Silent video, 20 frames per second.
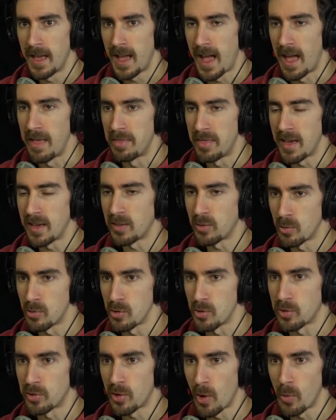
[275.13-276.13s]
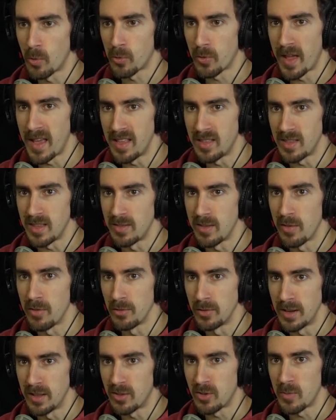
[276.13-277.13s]
and things are just so crazy that there
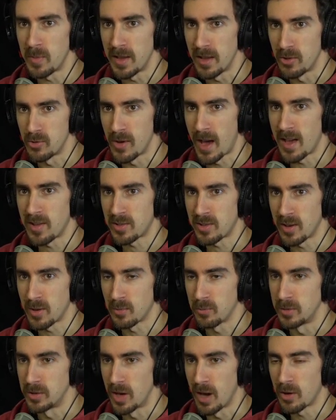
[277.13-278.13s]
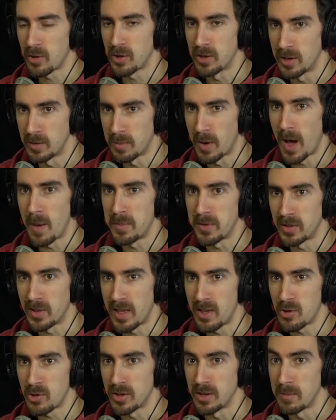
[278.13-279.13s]
needs to be a drastic reduction in
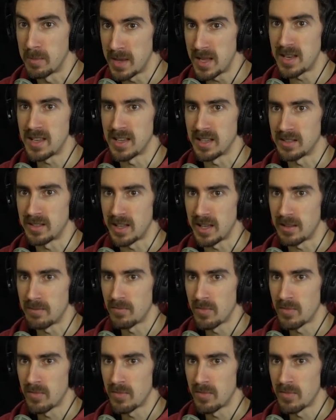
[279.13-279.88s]
population immediately.